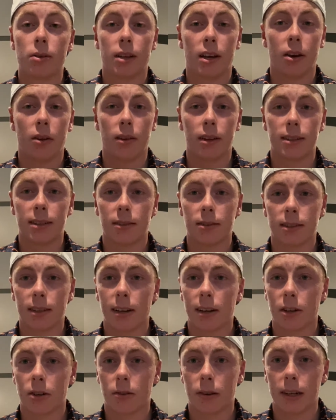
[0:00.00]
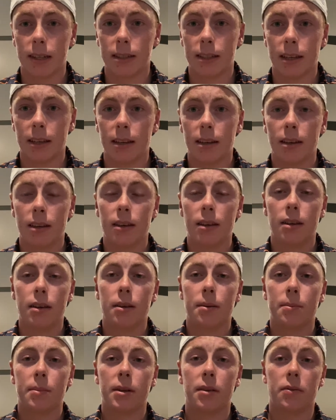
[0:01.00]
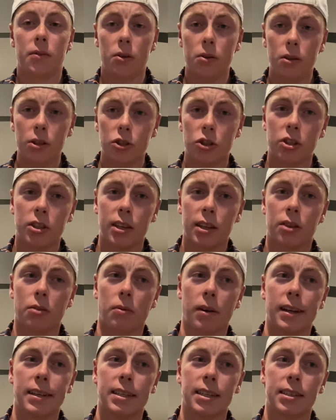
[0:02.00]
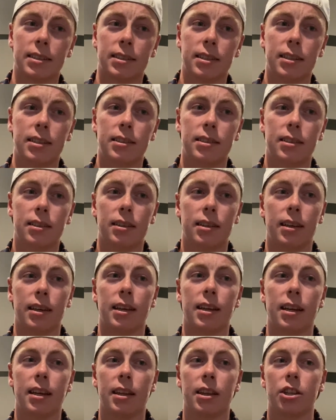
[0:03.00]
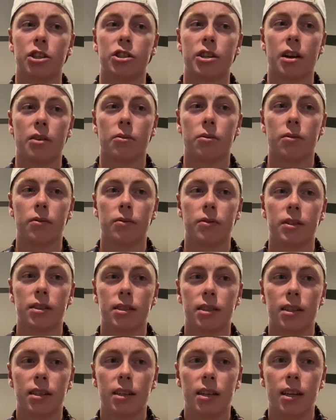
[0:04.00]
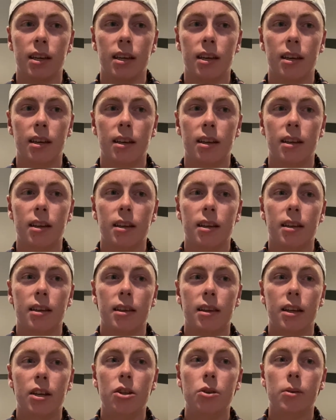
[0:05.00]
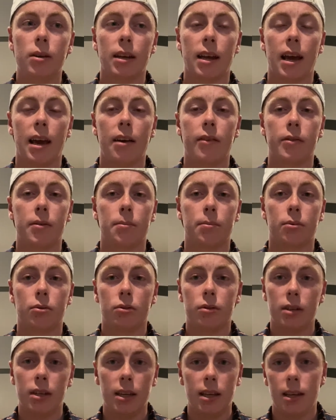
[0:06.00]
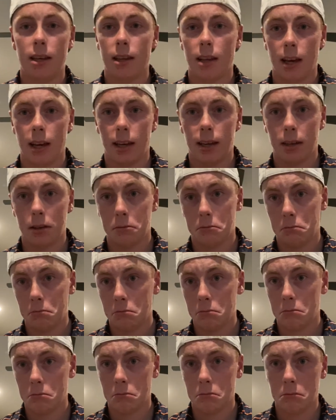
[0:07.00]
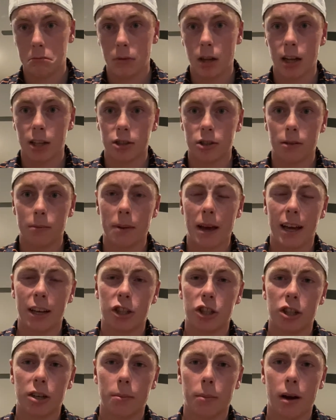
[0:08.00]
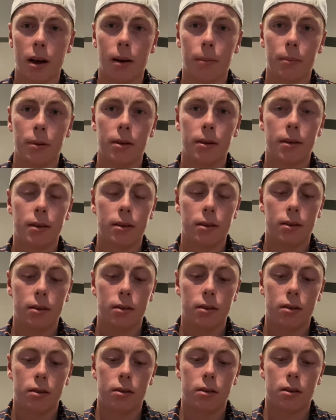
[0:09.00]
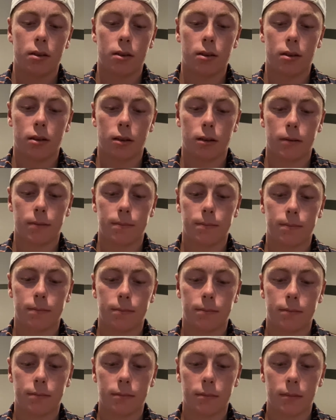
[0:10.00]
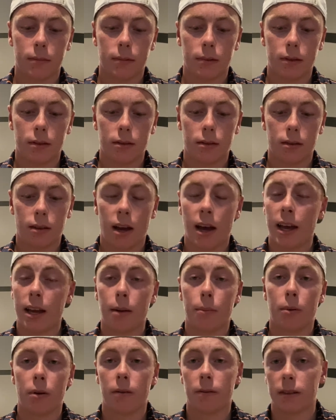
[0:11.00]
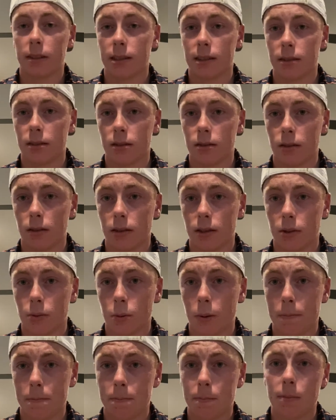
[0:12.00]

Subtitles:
I know that sounds kind of crazy, but if you can just get the right distance and get it in the general vicinity, then you can have a pretty, like, not so bad chip up. I had a perfect distance on this one.